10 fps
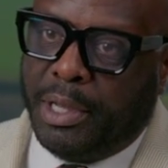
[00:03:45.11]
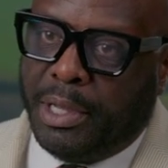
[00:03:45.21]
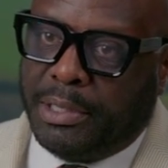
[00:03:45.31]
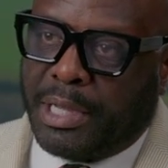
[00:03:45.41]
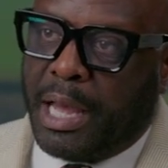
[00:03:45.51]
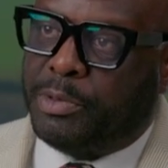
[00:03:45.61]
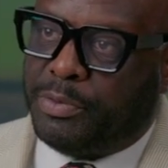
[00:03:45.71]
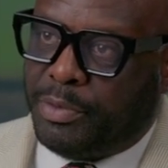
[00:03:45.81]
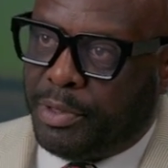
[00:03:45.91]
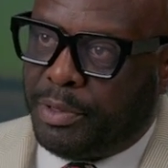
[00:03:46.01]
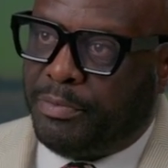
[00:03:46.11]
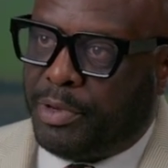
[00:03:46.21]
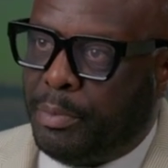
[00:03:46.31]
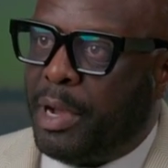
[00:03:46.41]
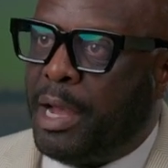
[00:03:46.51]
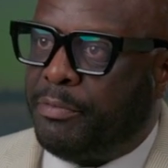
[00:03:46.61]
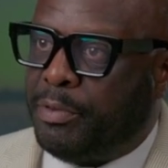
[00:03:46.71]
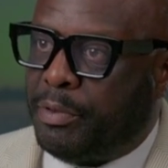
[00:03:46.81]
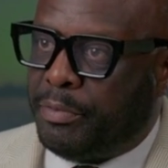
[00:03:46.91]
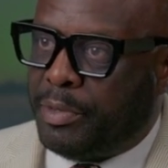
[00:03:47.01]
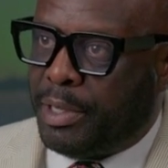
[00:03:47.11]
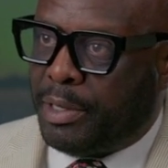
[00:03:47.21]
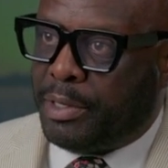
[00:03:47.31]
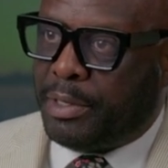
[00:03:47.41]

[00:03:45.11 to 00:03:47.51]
And Scott was very, very mindful of that.